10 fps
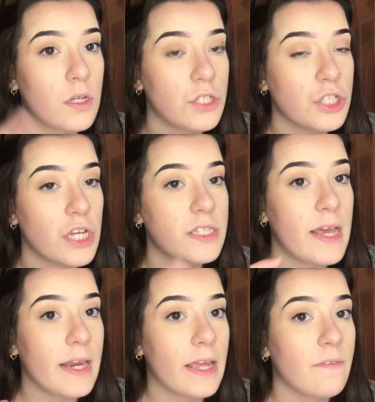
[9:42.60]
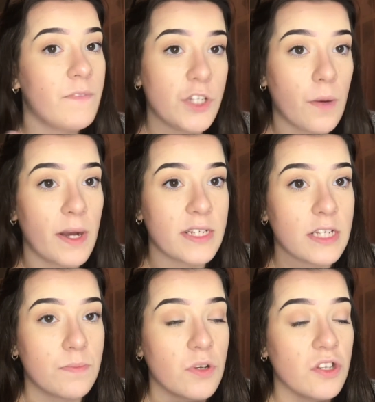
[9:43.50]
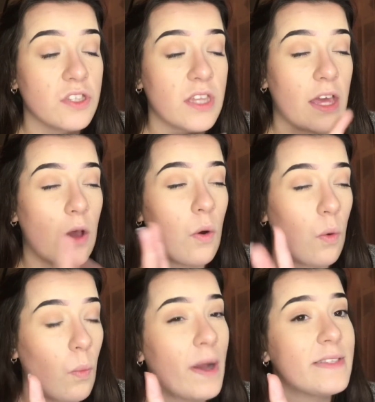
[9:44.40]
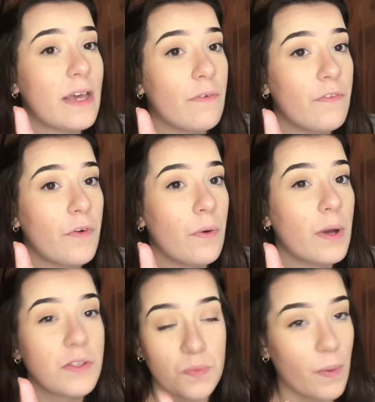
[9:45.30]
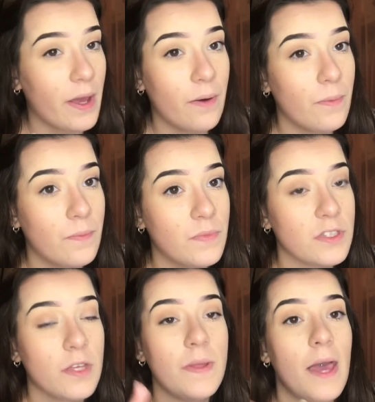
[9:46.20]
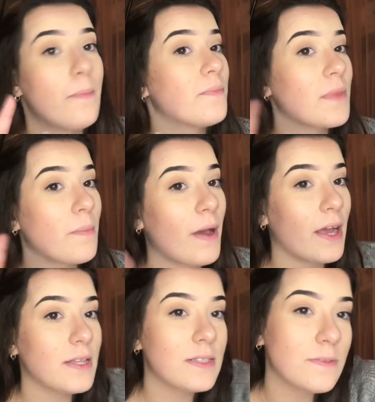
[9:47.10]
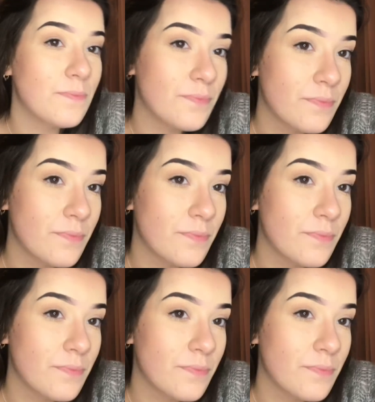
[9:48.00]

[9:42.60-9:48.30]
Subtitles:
suggest any video ideas, because they are always helpful as well. So yeah, bye guys.